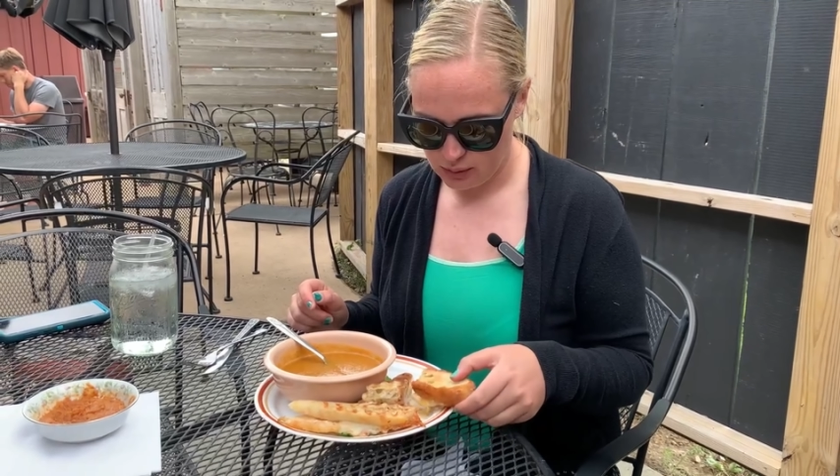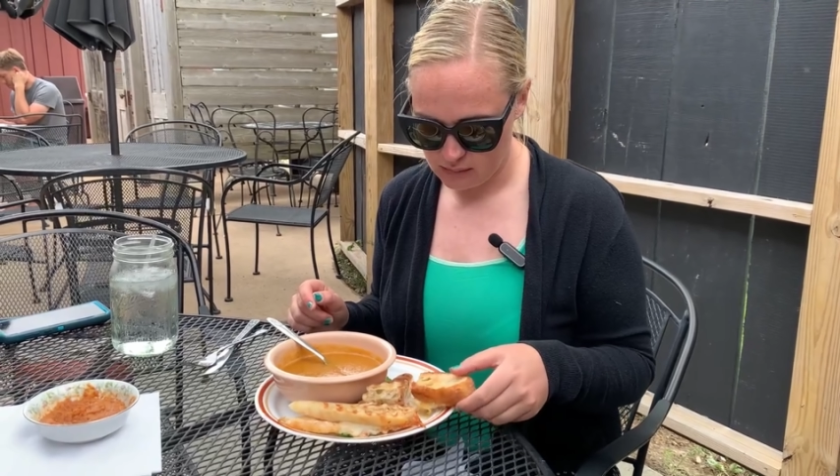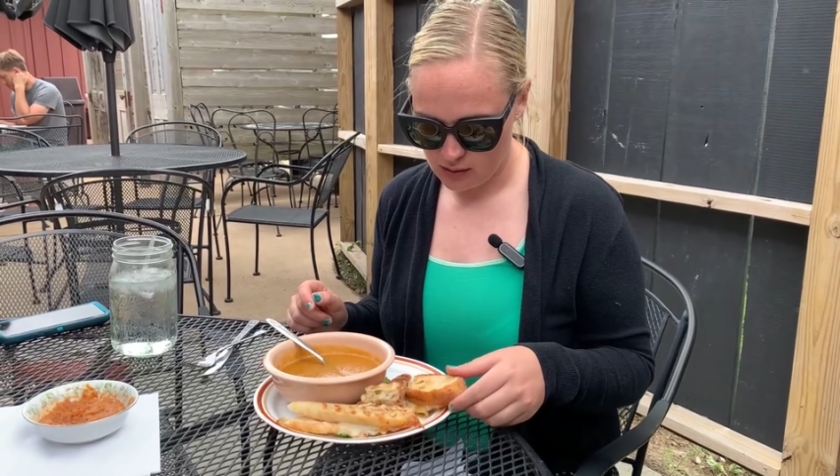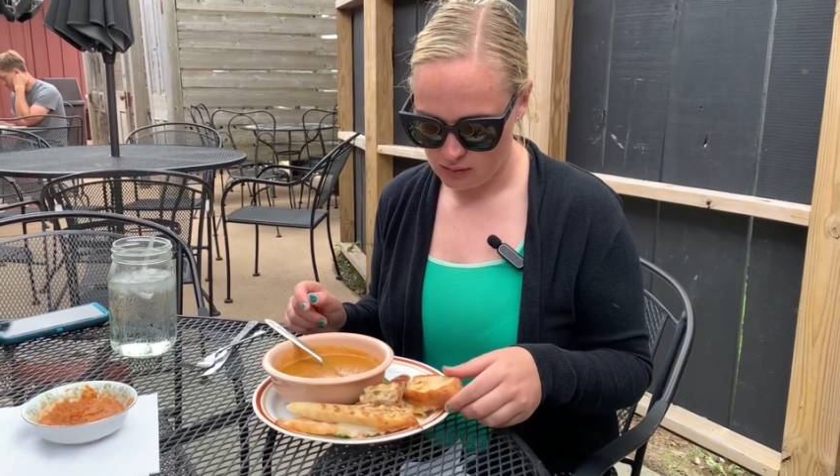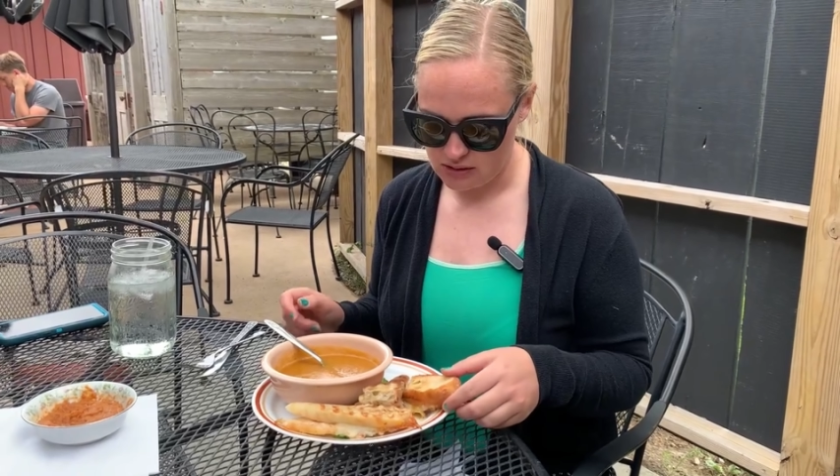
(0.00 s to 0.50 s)

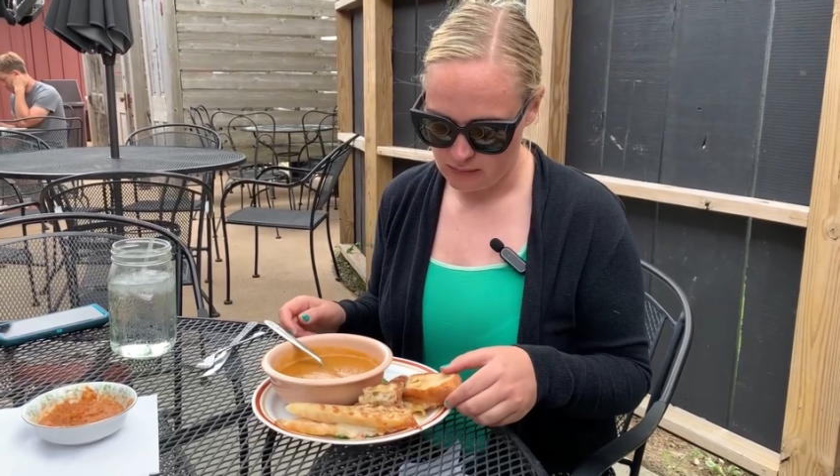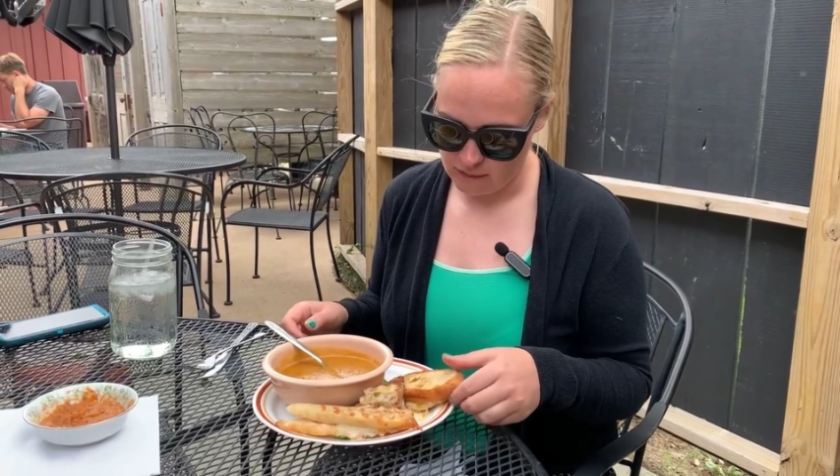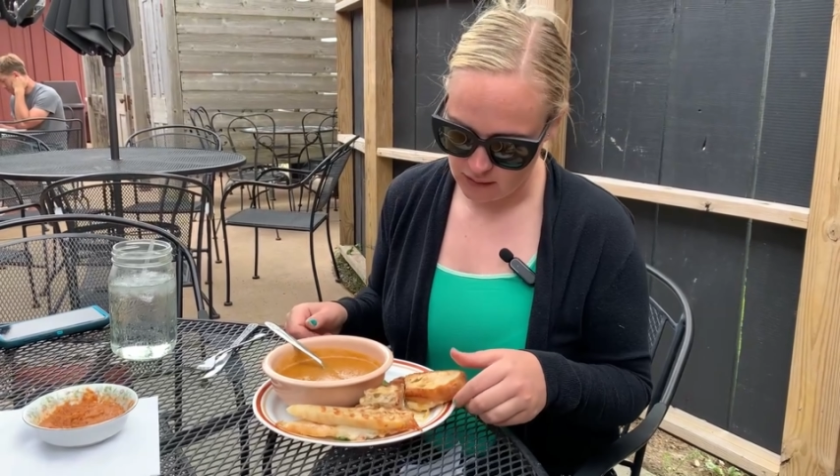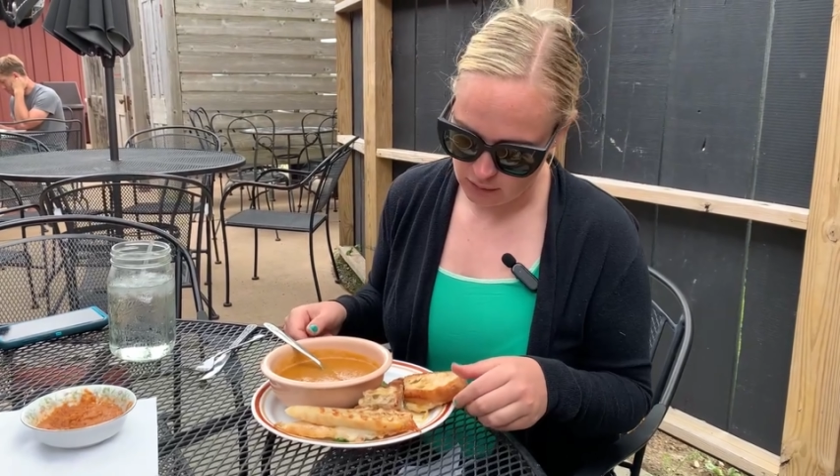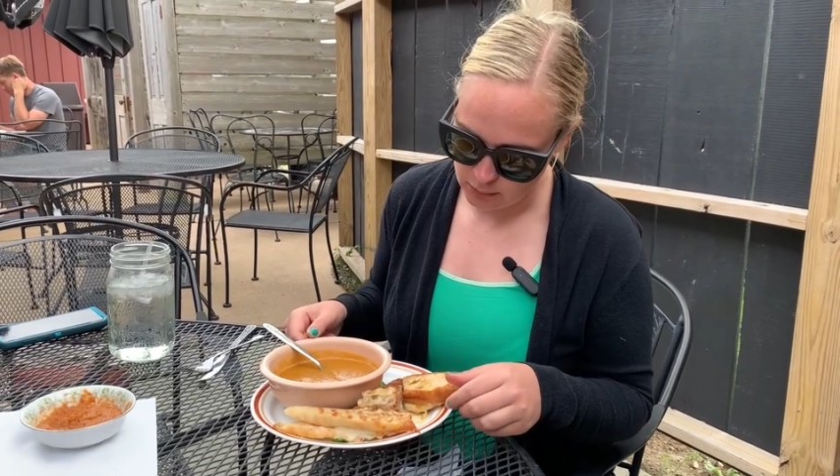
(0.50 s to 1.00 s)
probably always my
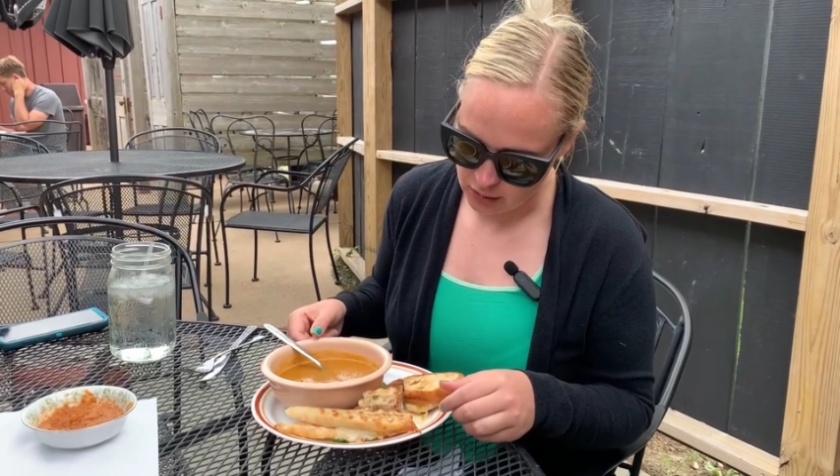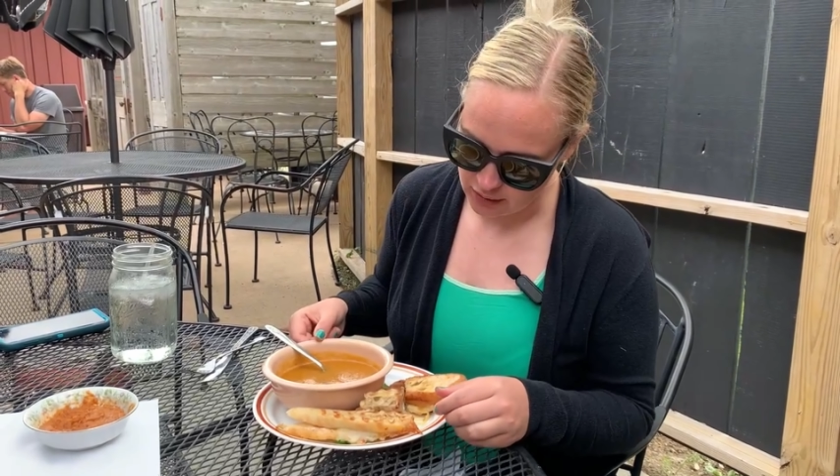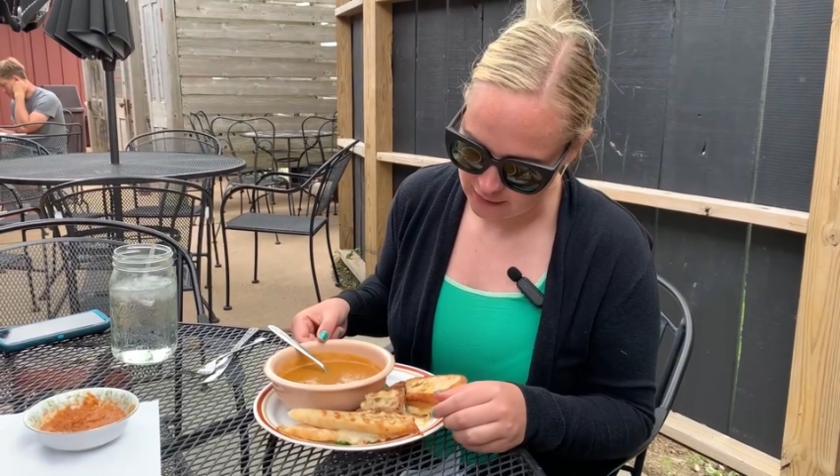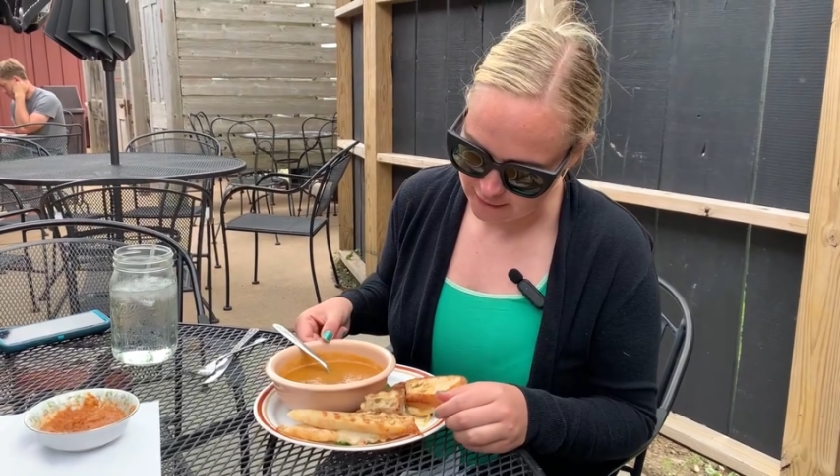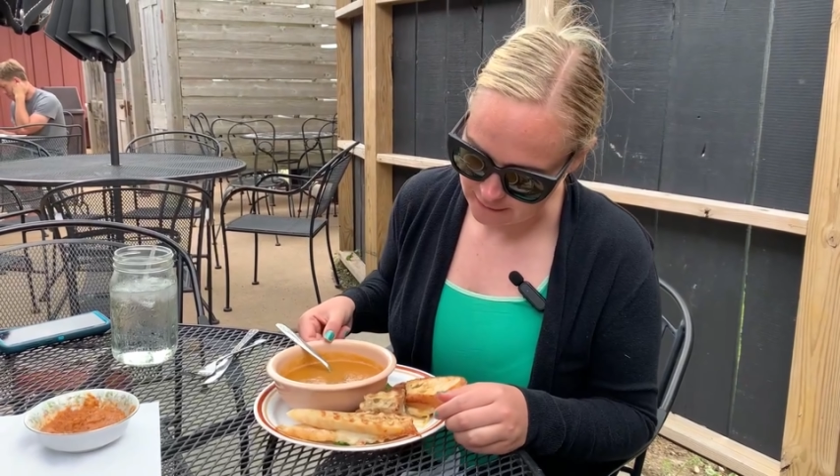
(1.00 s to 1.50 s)
favorite part
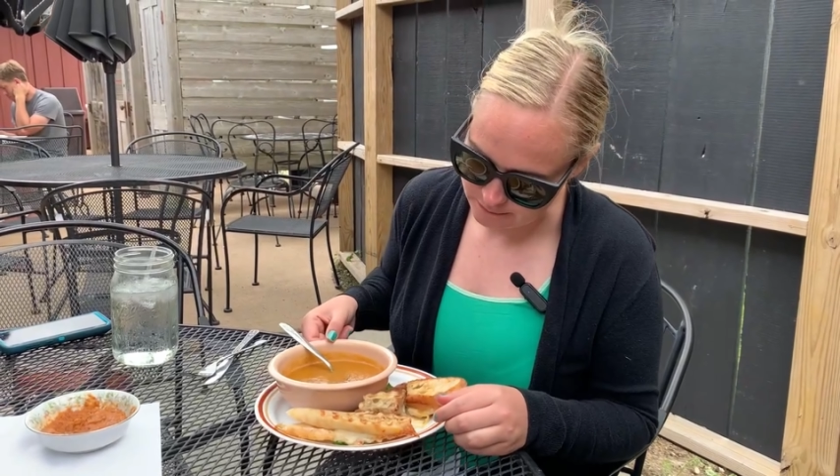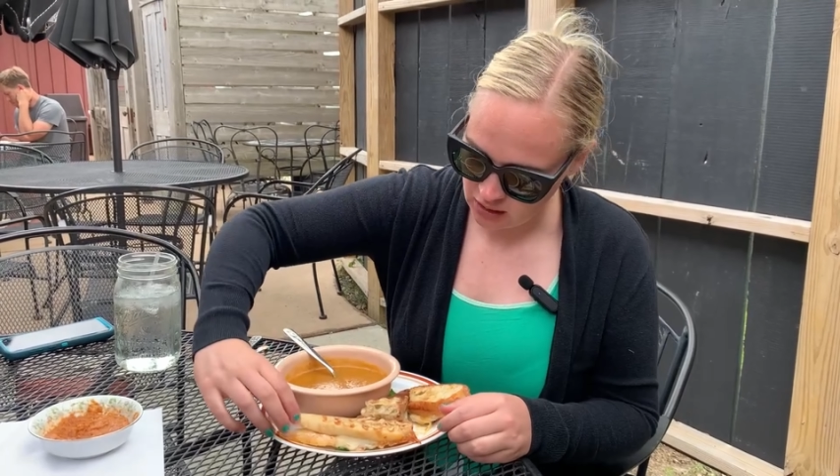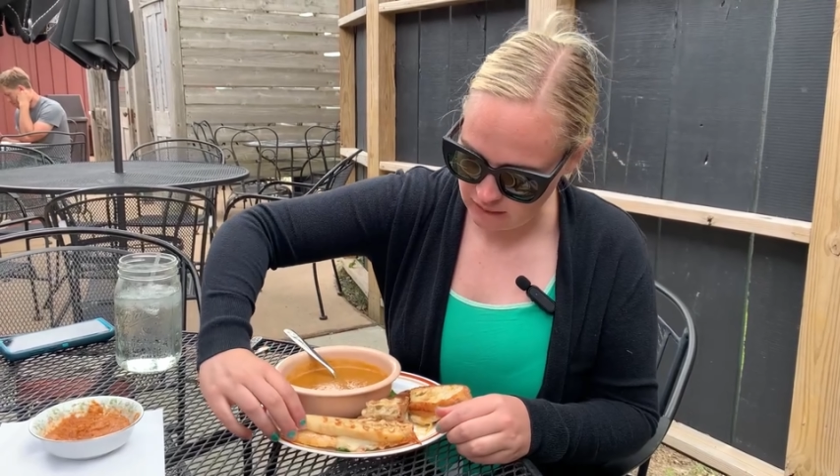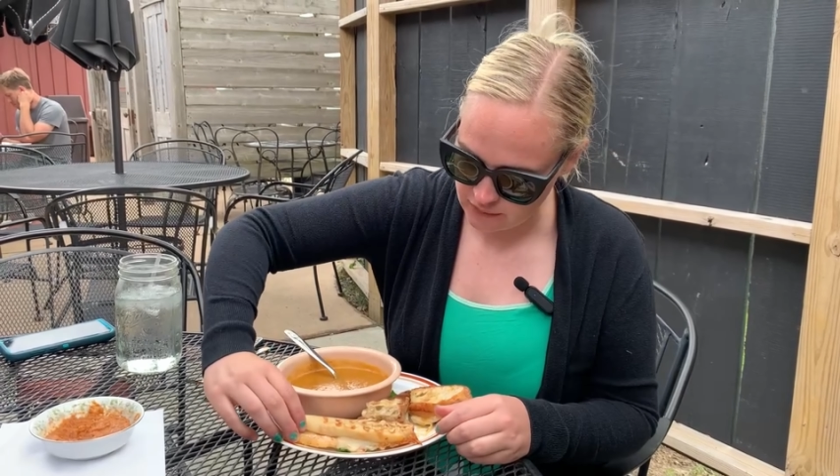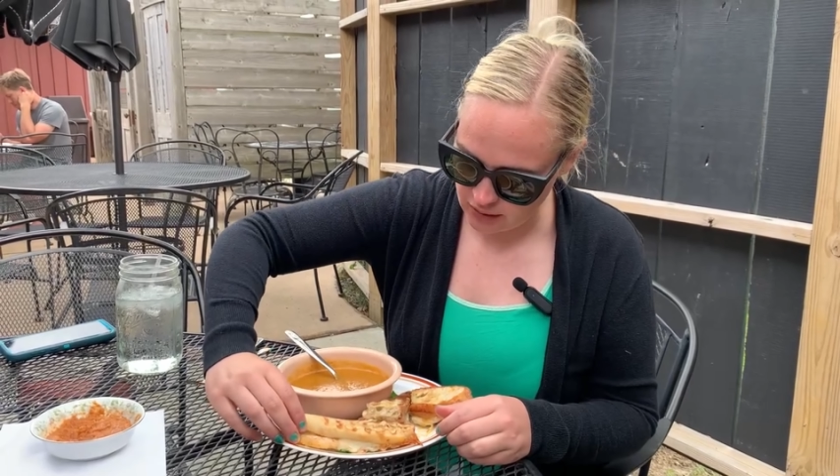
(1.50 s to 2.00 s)
here.
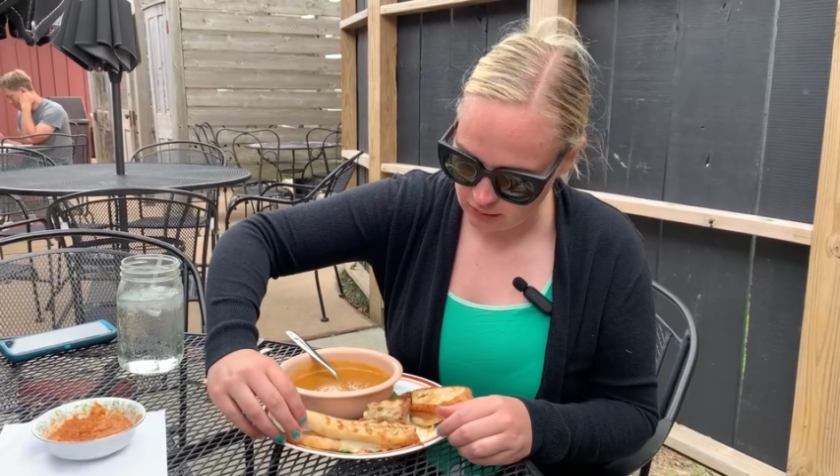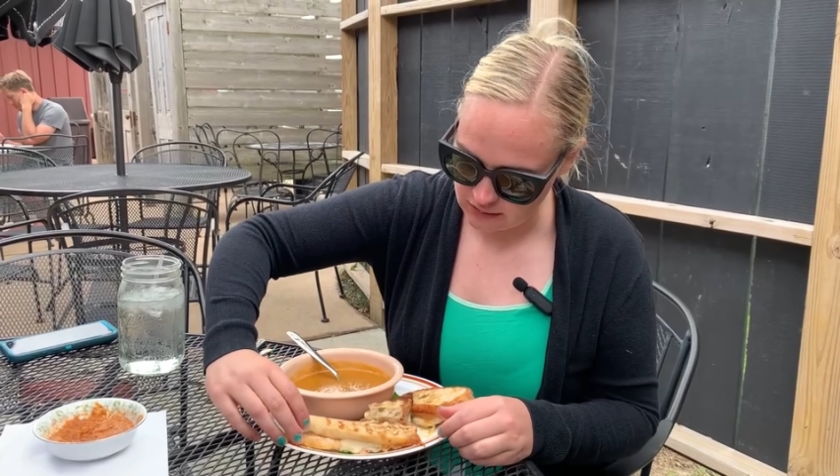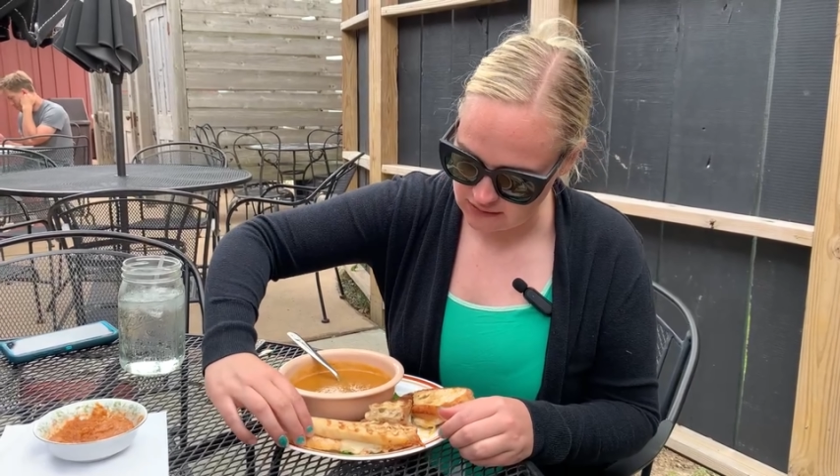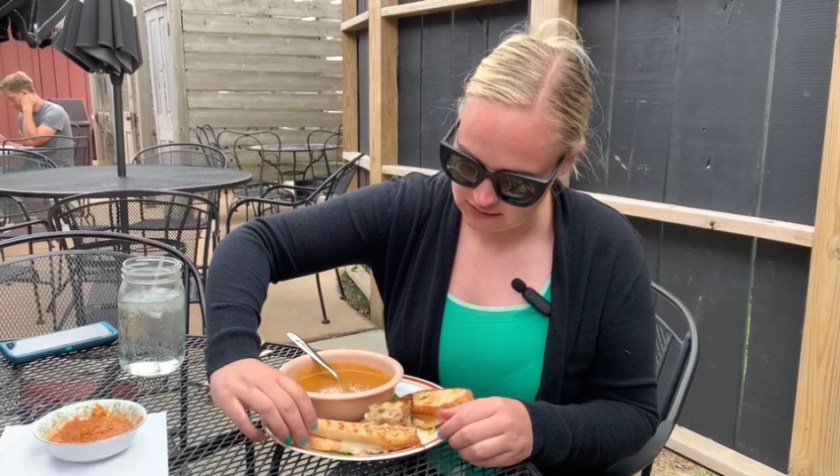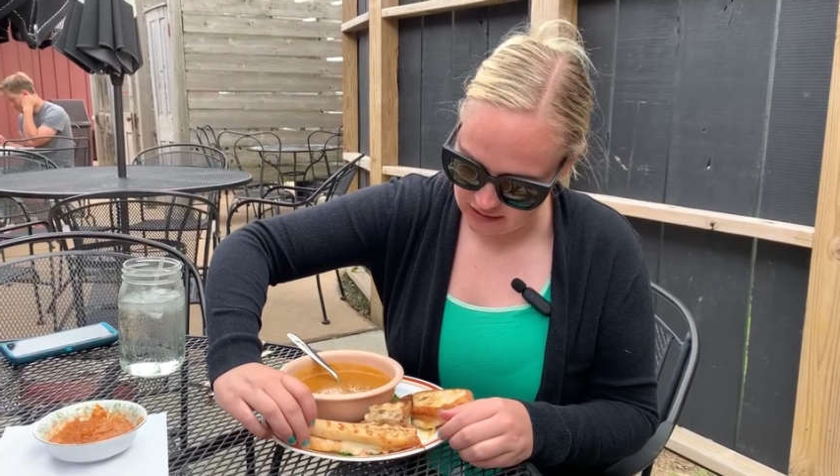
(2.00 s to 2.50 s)
Even though it's